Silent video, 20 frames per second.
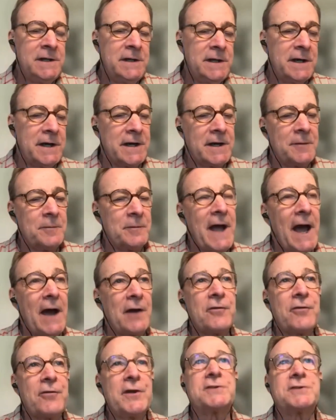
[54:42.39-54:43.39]
Um, mm-hmm. Out
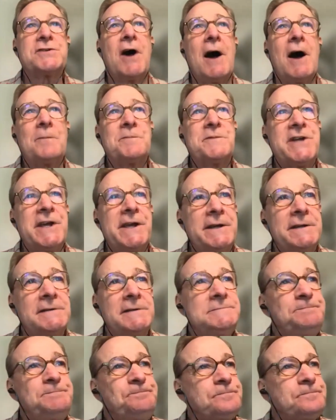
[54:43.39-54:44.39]
of their top
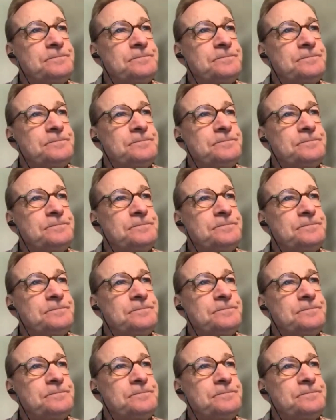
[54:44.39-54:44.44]
10,